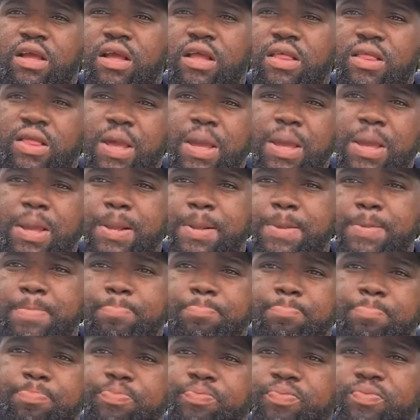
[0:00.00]
like,
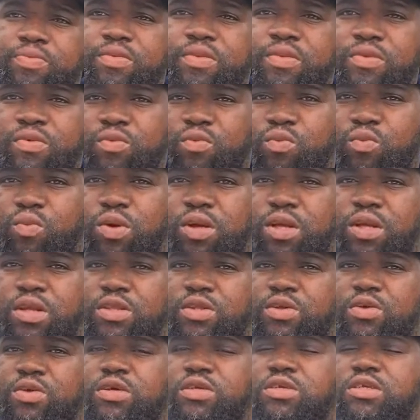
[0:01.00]
where
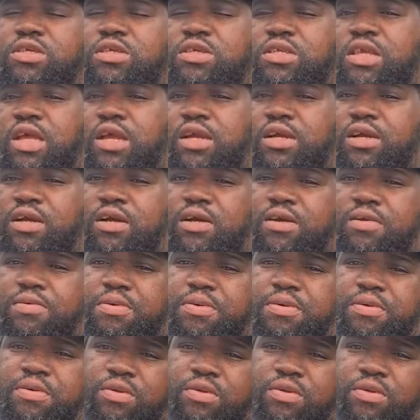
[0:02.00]
do us to stack up?